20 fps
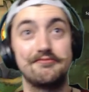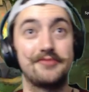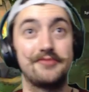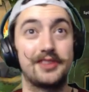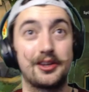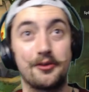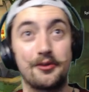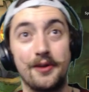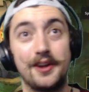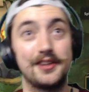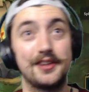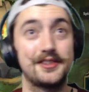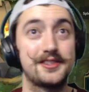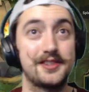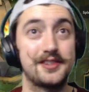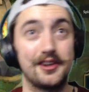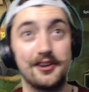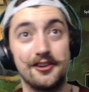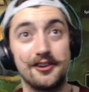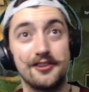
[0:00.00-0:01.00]

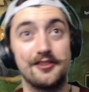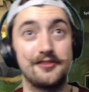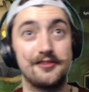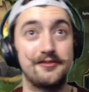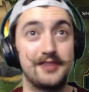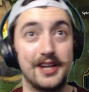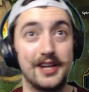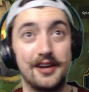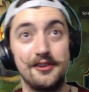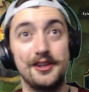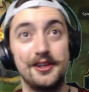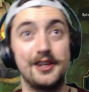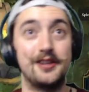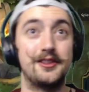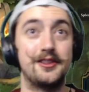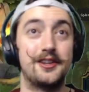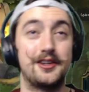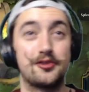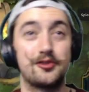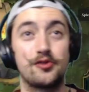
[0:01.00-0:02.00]
Credits are down
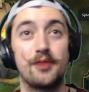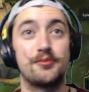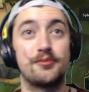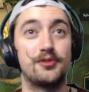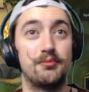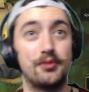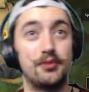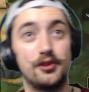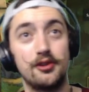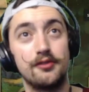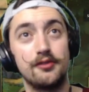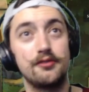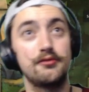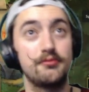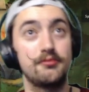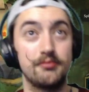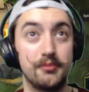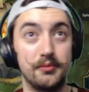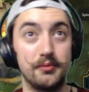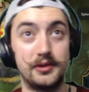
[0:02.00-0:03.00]
in the description below.
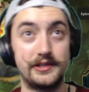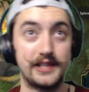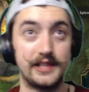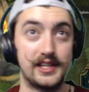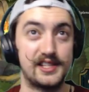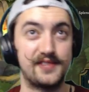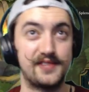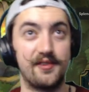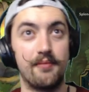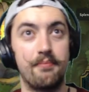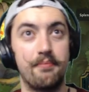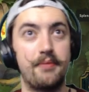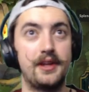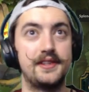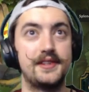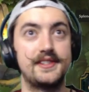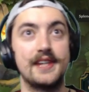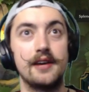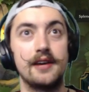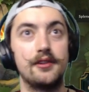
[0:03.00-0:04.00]
The music is from
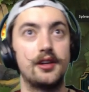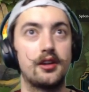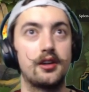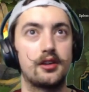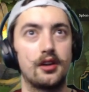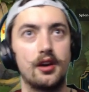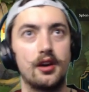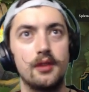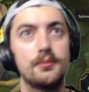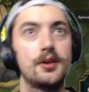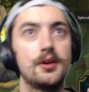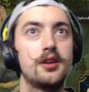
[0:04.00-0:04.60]
bensound.com.